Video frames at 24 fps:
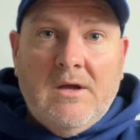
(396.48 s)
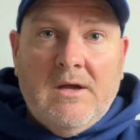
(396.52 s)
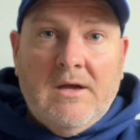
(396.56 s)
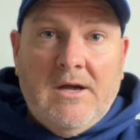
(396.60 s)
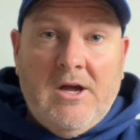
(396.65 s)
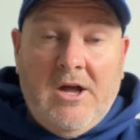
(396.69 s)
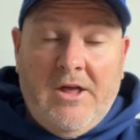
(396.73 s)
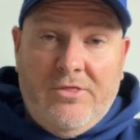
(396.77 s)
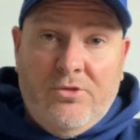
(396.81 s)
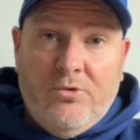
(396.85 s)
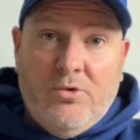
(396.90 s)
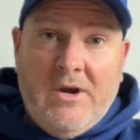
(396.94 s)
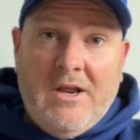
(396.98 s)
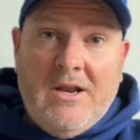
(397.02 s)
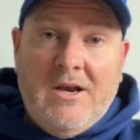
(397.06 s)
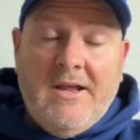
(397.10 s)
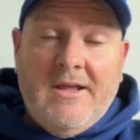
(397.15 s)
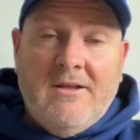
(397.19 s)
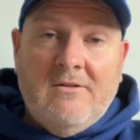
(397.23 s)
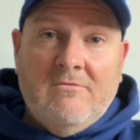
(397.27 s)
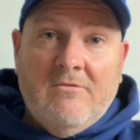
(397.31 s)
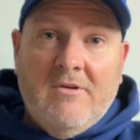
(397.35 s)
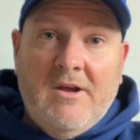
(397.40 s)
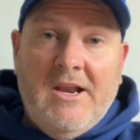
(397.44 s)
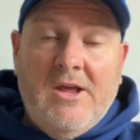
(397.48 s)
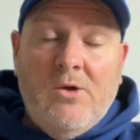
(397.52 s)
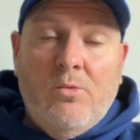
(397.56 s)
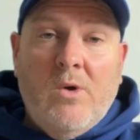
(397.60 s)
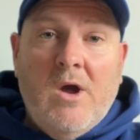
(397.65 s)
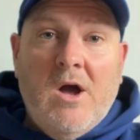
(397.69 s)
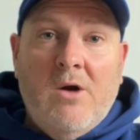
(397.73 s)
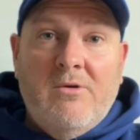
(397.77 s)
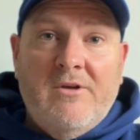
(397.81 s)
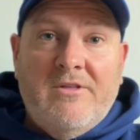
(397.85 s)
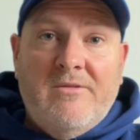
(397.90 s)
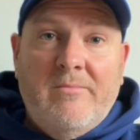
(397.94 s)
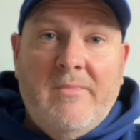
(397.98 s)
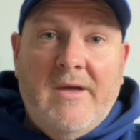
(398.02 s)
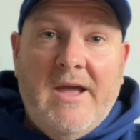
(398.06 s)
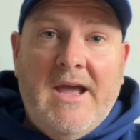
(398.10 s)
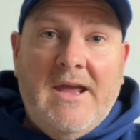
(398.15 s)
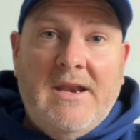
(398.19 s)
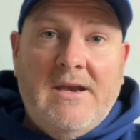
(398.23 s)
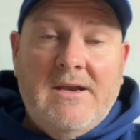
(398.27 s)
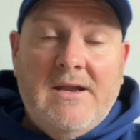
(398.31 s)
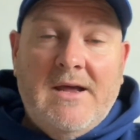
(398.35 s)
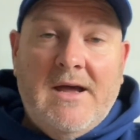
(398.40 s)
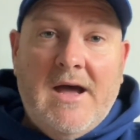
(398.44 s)
I thought he linked really well with
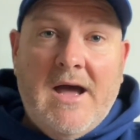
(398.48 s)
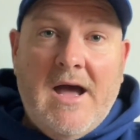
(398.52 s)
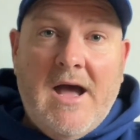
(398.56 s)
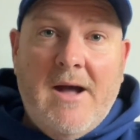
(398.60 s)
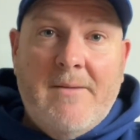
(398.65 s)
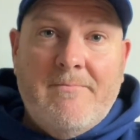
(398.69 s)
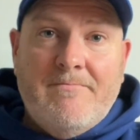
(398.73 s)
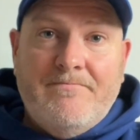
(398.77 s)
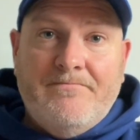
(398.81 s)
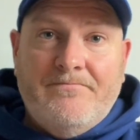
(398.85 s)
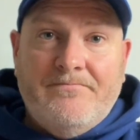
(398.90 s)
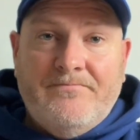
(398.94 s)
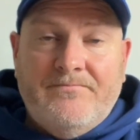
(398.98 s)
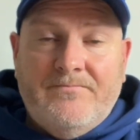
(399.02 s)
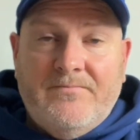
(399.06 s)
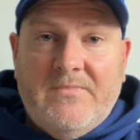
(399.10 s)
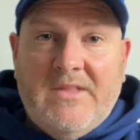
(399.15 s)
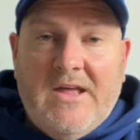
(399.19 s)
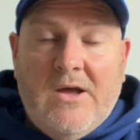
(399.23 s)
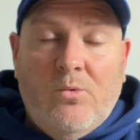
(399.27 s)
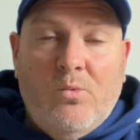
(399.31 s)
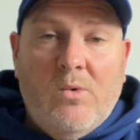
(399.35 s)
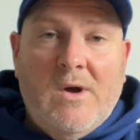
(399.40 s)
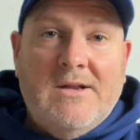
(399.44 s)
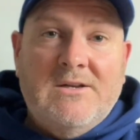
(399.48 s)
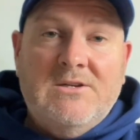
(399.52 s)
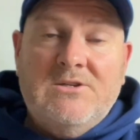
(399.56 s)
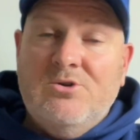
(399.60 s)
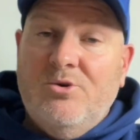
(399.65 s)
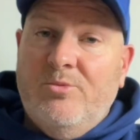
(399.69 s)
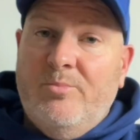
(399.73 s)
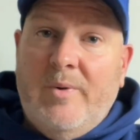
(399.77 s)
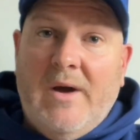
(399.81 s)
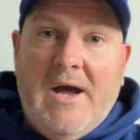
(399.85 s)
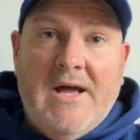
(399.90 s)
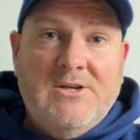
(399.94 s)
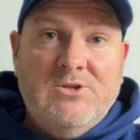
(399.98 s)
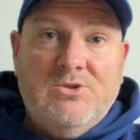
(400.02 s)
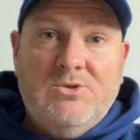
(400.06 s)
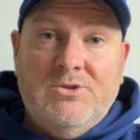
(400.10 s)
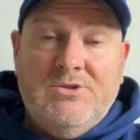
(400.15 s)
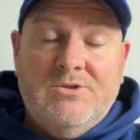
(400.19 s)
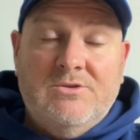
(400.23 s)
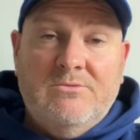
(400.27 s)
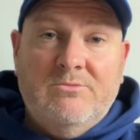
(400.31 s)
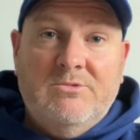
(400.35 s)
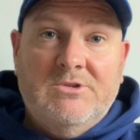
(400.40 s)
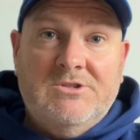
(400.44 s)
Mann. That 1-2 punch
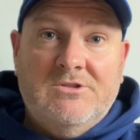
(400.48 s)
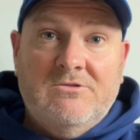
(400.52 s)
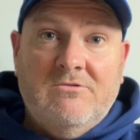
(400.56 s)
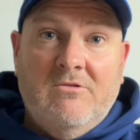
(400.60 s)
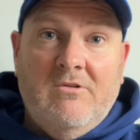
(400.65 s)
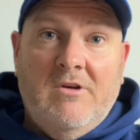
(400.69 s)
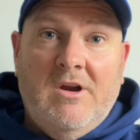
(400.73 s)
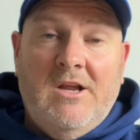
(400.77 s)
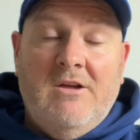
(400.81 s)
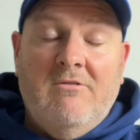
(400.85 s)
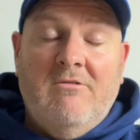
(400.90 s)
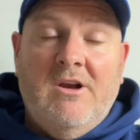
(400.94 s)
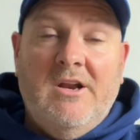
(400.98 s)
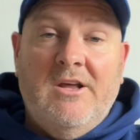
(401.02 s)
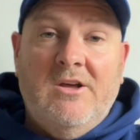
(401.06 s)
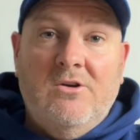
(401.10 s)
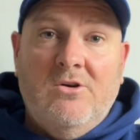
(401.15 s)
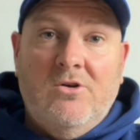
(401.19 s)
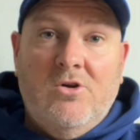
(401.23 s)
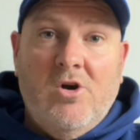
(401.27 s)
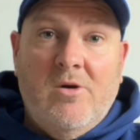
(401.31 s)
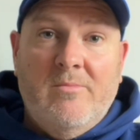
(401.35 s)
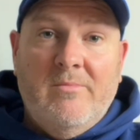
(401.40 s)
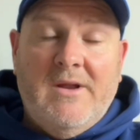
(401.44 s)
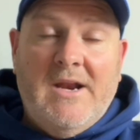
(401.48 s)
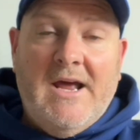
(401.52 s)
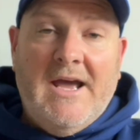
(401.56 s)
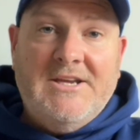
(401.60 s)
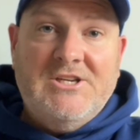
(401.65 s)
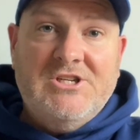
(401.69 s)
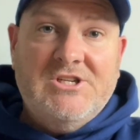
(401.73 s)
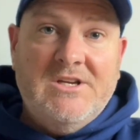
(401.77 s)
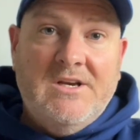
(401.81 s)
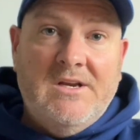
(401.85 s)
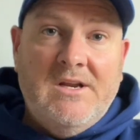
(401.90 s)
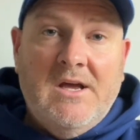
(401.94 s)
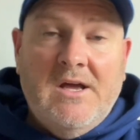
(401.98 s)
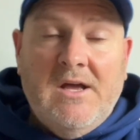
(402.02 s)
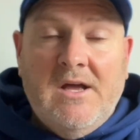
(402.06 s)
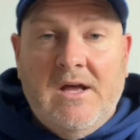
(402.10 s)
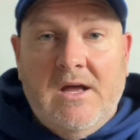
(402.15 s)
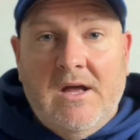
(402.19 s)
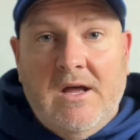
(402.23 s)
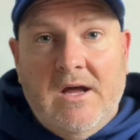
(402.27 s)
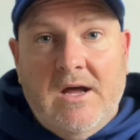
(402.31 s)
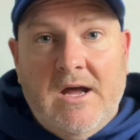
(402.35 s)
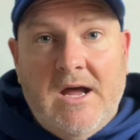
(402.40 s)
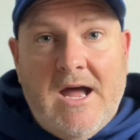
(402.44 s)
was a really, really good combination.
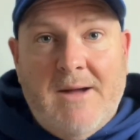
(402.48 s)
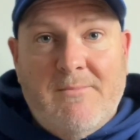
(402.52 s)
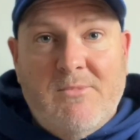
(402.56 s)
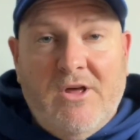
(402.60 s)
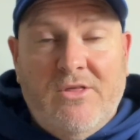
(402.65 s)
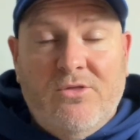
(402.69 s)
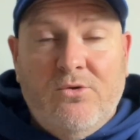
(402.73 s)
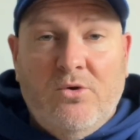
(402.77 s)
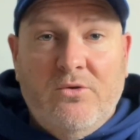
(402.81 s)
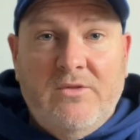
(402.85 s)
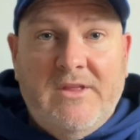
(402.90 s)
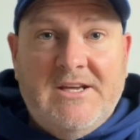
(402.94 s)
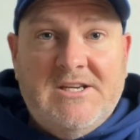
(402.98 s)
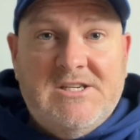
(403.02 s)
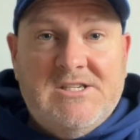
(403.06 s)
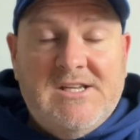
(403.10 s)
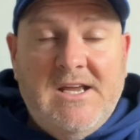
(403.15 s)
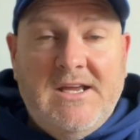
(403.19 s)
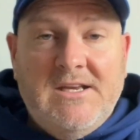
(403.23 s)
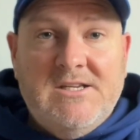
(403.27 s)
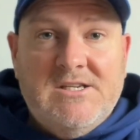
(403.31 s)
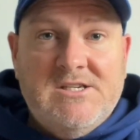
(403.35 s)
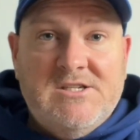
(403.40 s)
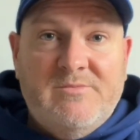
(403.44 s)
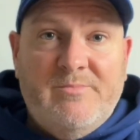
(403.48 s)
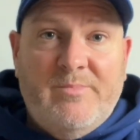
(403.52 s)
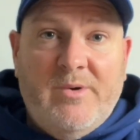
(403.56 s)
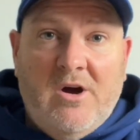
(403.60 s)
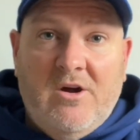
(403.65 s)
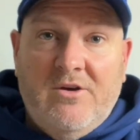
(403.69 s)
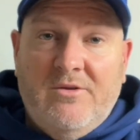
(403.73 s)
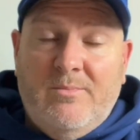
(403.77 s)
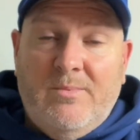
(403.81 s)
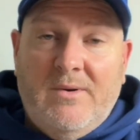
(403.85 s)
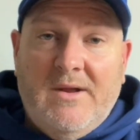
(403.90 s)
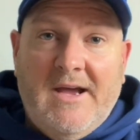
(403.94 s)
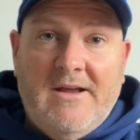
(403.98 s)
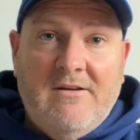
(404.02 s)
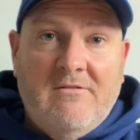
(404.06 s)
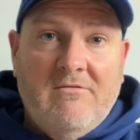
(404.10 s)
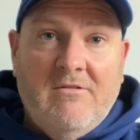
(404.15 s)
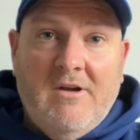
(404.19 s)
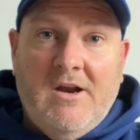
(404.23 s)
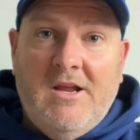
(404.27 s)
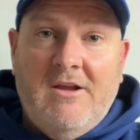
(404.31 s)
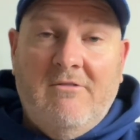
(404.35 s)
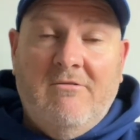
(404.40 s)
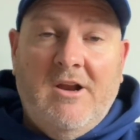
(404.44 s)
I thought their centres both played
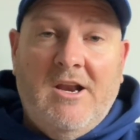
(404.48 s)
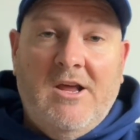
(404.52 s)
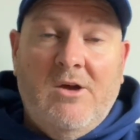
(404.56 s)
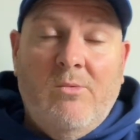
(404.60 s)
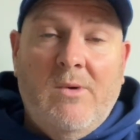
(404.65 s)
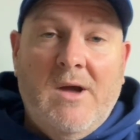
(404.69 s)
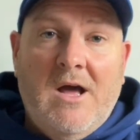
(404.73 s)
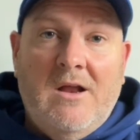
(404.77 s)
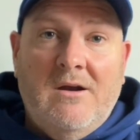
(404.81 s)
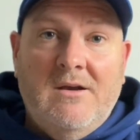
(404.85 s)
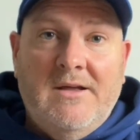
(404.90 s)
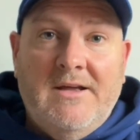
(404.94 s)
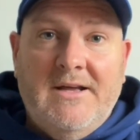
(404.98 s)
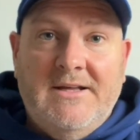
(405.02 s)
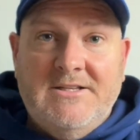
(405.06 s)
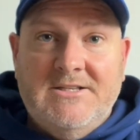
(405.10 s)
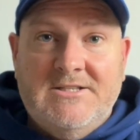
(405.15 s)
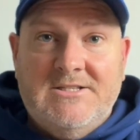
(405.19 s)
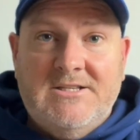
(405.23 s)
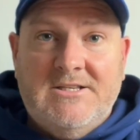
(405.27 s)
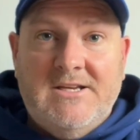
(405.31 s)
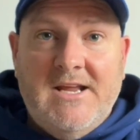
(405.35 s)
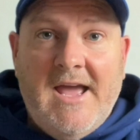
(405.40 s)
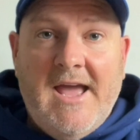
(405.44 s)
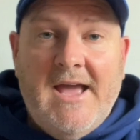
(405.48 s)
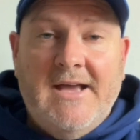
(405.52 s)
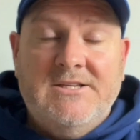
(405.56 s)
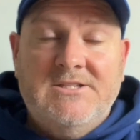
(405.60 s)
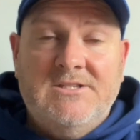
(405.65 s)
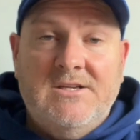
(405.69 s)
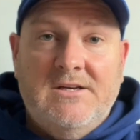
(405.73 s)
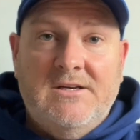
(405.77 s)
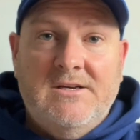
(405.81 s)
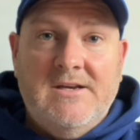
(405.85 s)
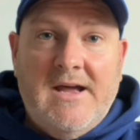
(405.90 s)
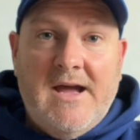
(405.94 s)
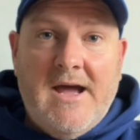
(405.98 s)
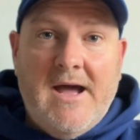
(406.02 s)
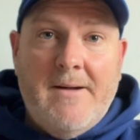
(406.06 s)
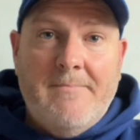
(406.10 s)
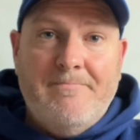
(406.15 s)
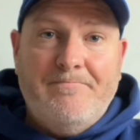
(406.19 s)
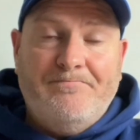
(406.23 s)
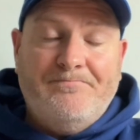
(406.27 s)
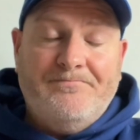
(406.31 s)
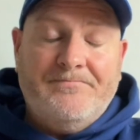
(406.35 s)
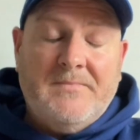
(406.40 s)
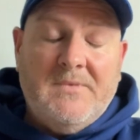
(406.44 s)
really, really well. And Staggs
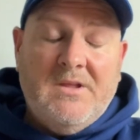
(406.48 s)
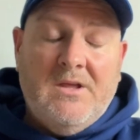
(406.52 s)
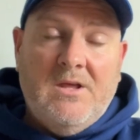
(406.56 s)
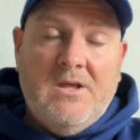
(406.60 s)
and